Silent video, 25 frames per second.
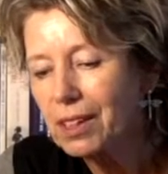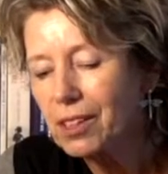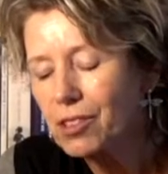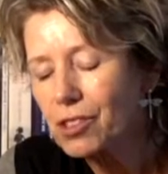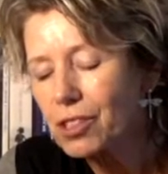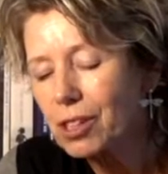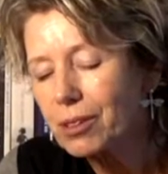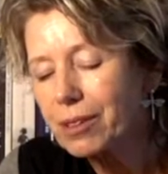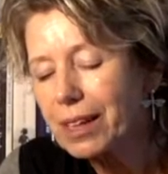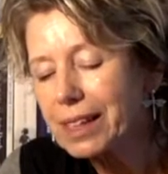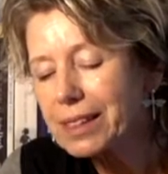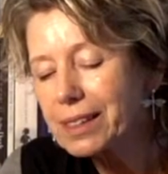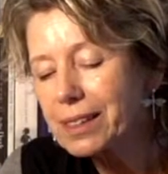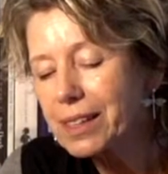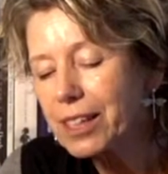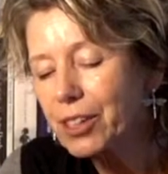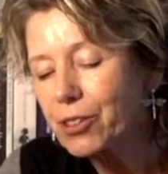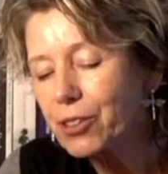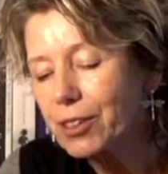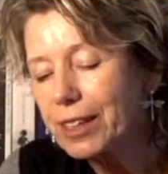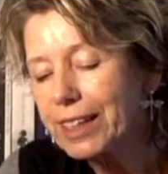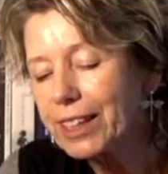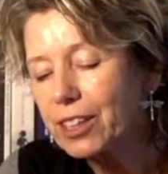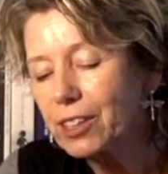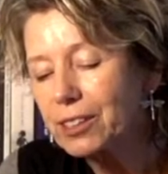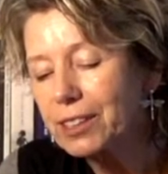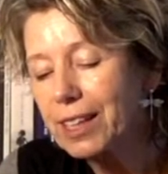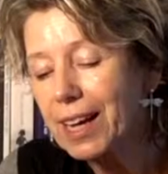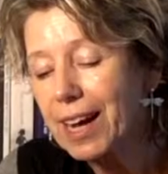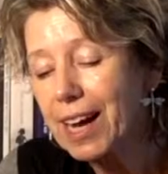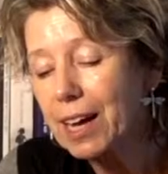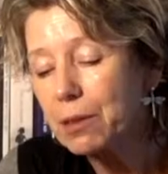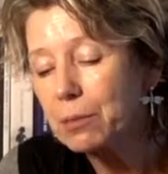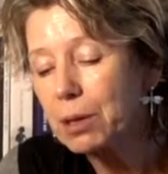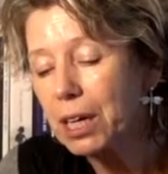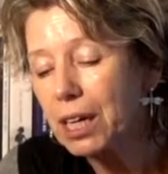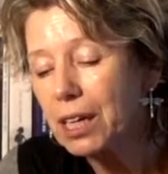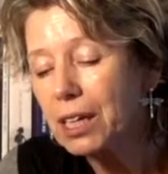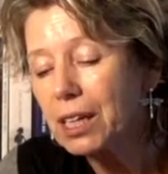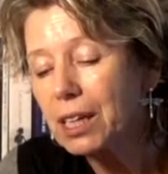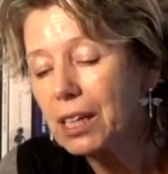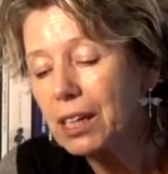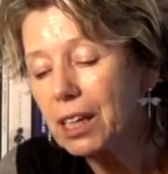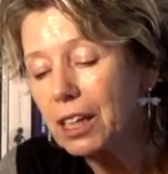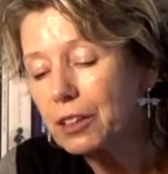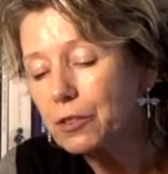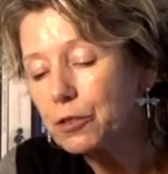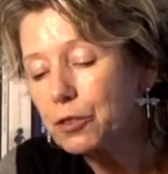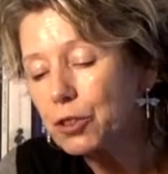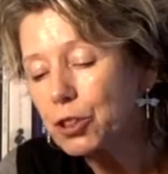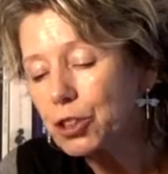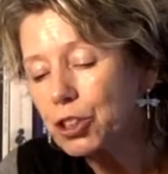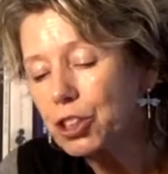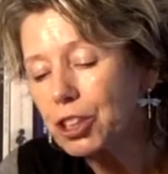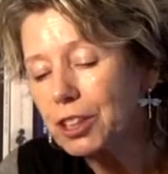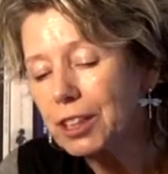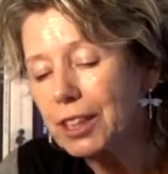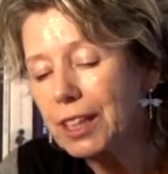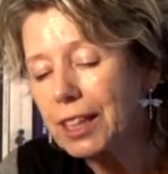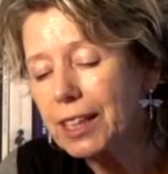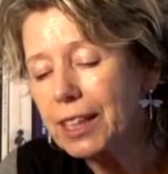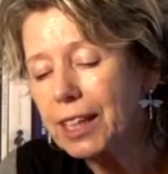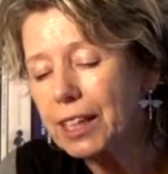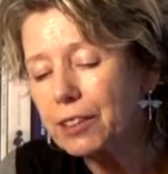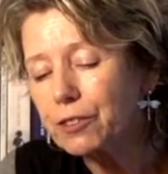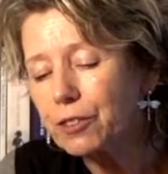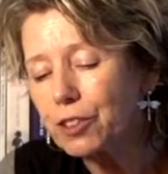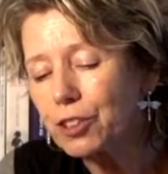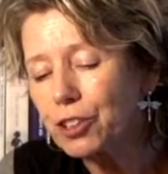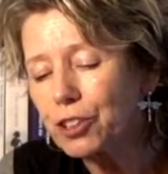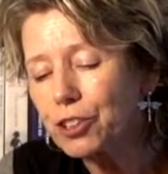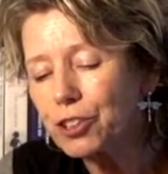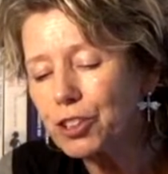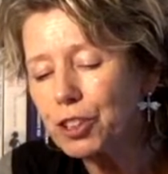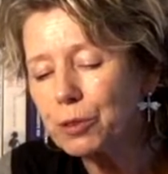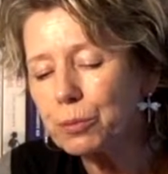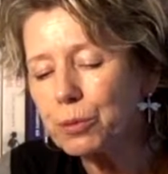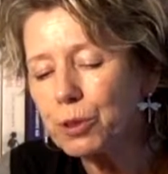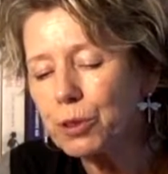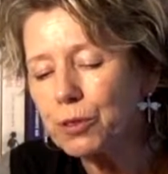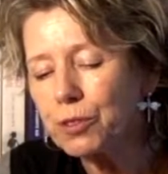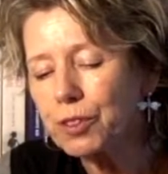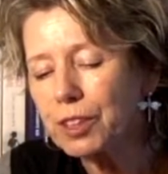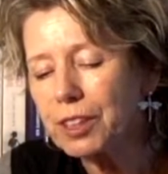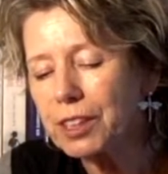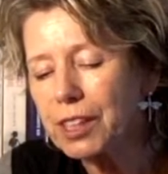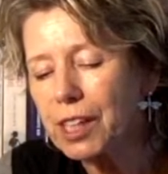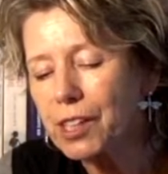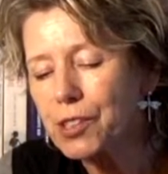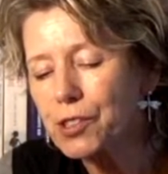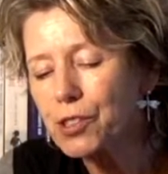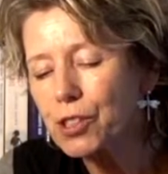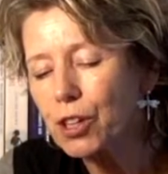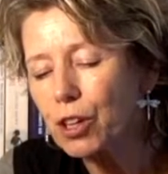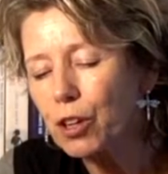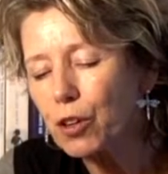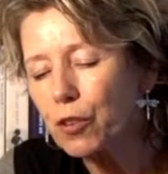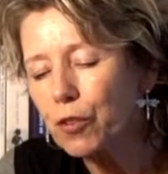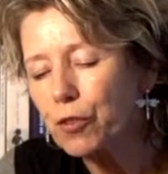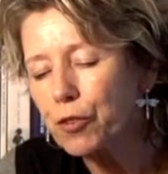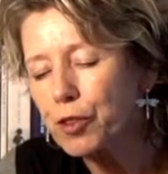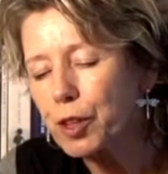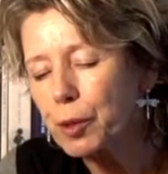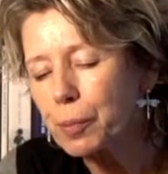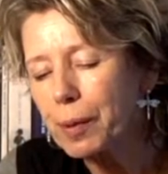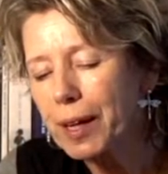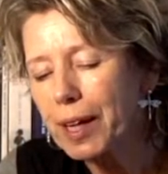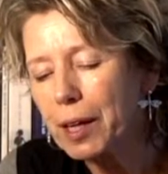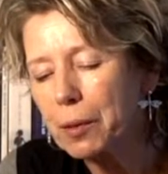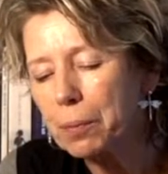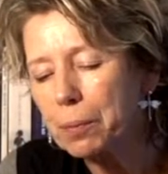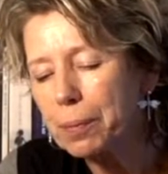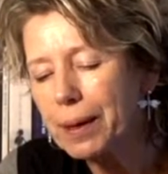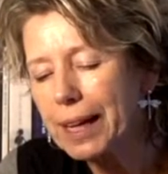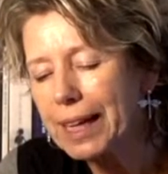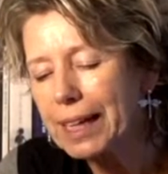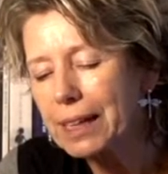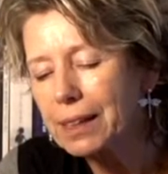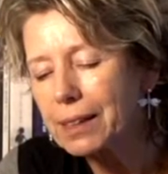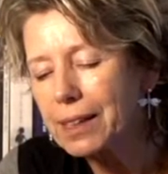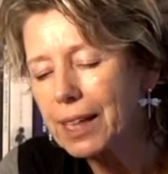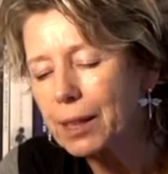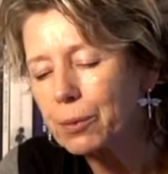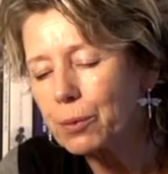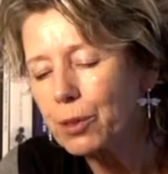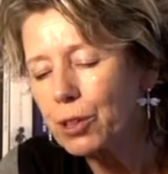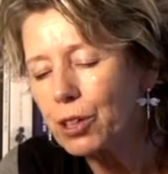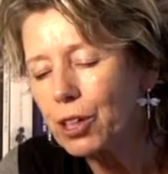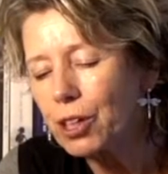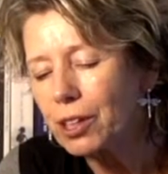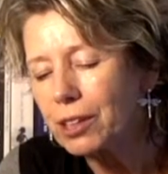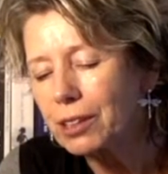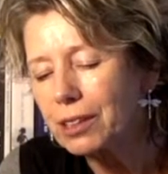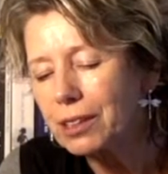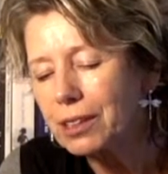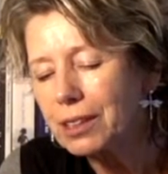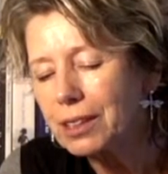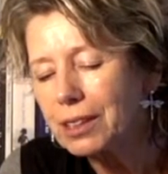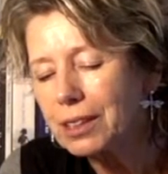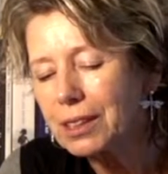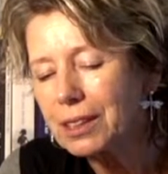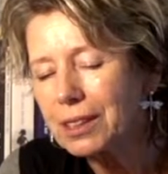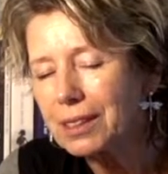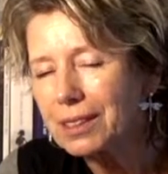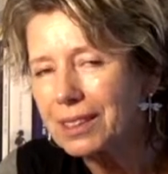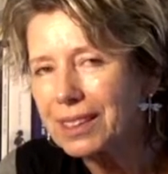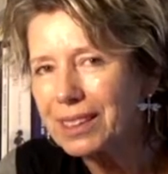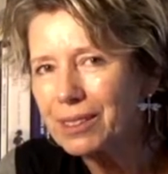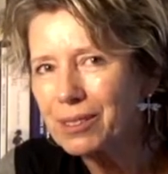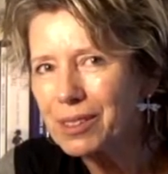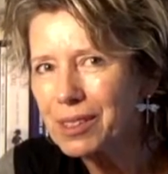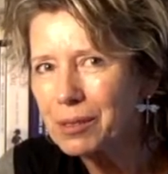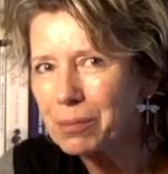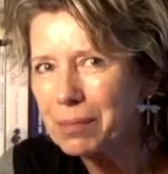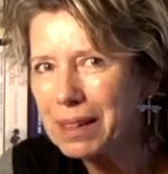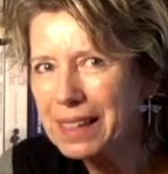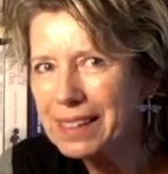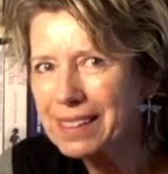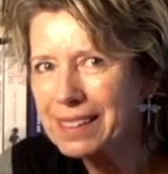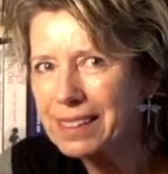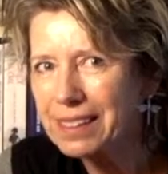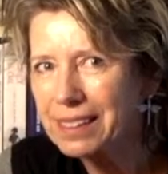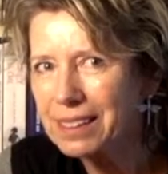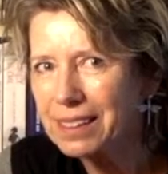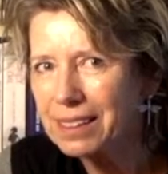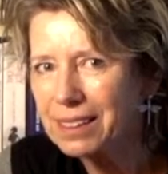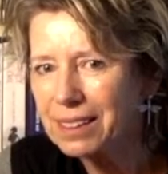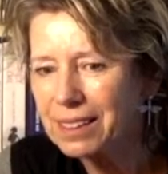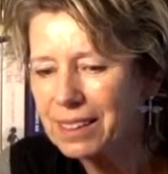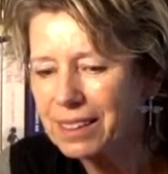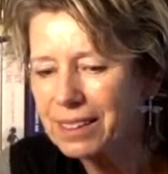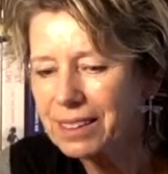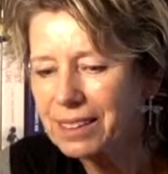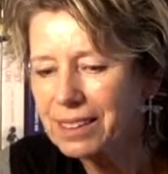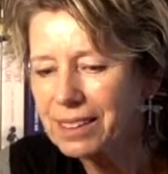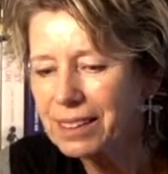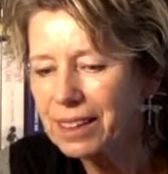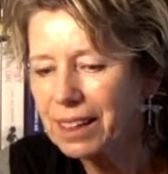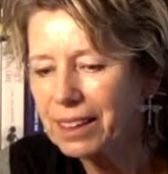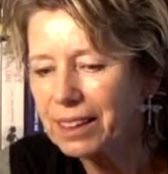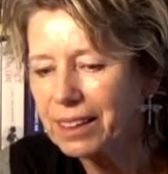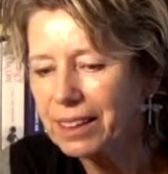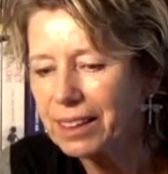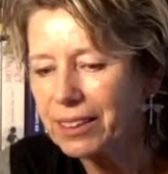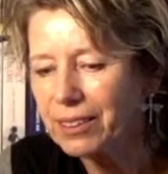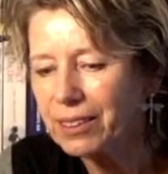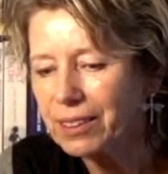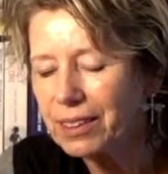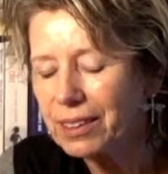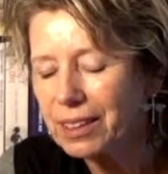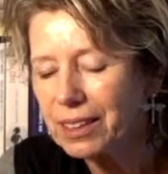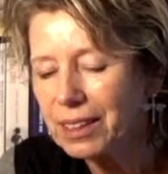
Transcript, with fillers: So I secretly got a hammer. Unfortunately, I forgot to move the nuts off the big plate they were on. That was messy, I can tell you.